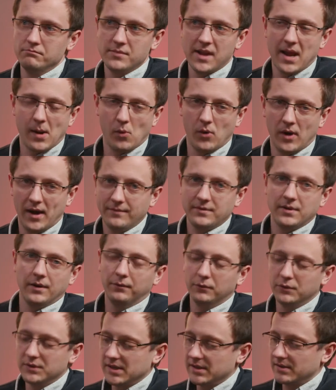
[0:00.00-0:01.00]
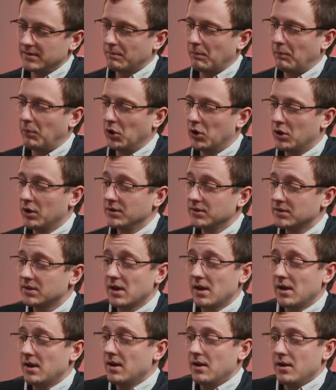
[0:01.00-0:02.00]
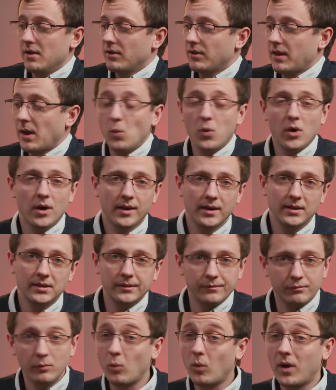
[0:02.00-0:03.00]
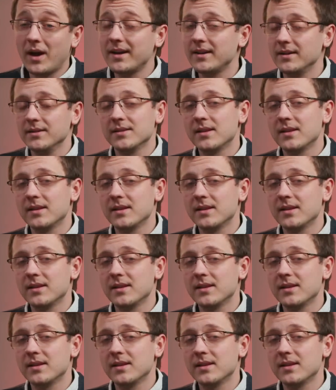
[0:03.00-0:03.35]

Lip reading: They will have differences because they work in different ways.